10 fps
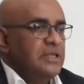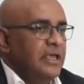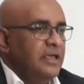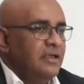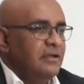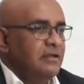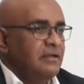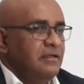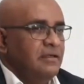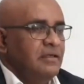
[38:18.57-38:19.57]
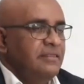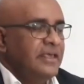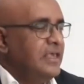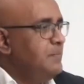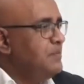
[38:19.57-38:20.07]
They
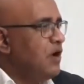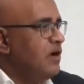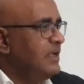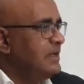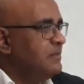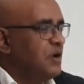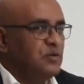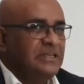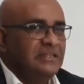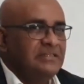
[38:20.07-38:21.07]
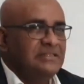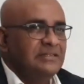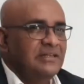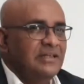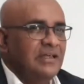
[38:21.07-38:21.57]
keep talking about it,
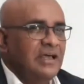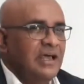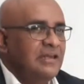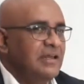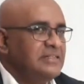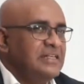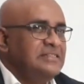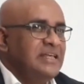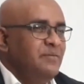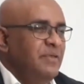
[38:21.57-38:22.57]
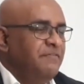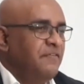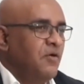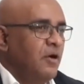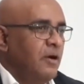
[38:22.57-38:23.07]
and as I said
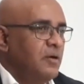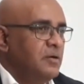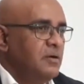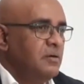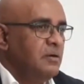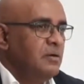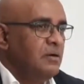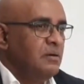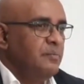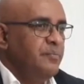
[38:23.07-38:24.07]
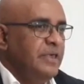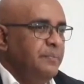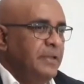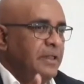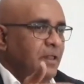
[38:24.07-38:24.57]
before,
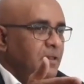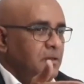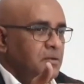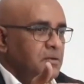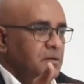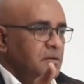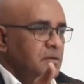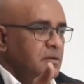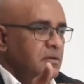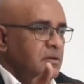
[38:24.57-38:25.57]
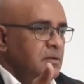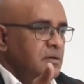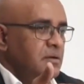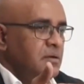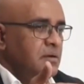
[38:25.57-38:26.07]
people,
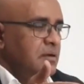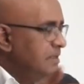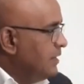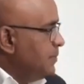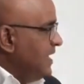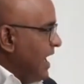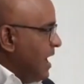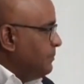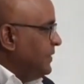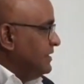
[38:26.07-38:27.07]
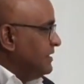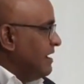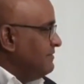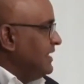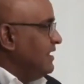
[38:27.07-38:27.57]
they'll be happy
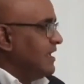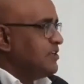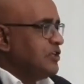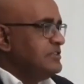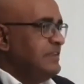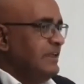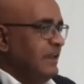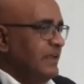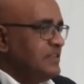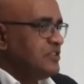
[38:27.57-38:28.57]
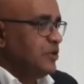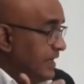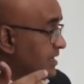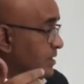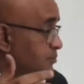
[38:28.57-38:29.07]
to have the elections delayed so
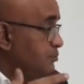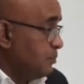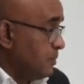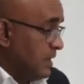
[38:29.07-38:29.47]
they can